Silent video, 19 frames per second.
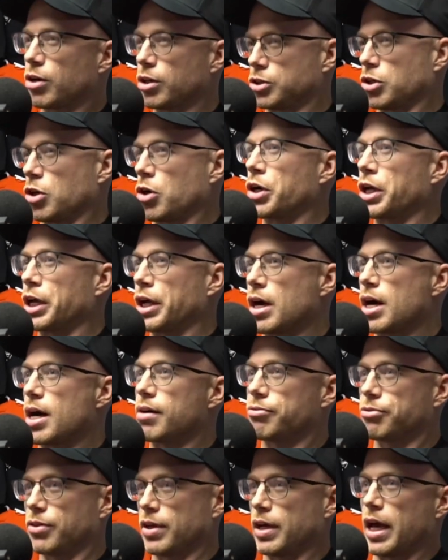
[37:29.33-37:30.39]
at turning off
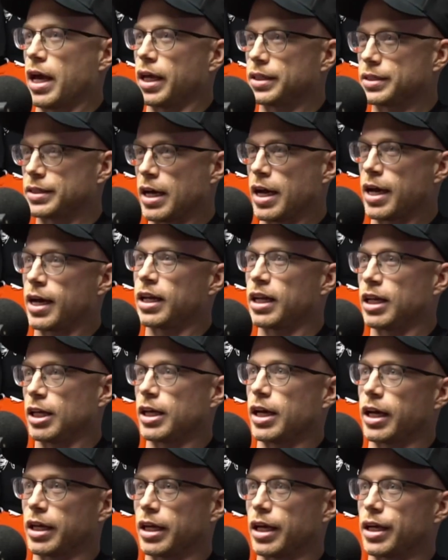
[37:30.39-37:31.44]
the anxiety,
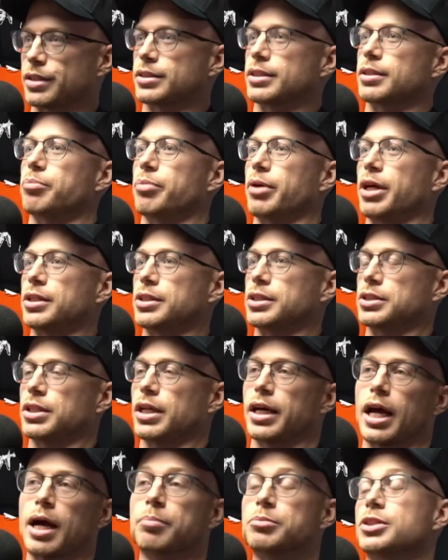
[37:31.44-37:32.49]
I guess, and being just like,
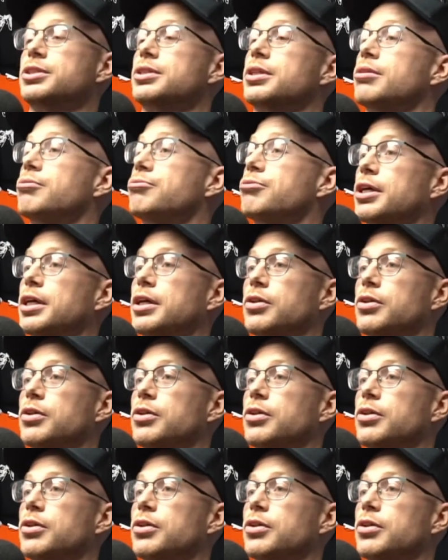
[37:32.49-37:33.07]
I'm just gonna fucking do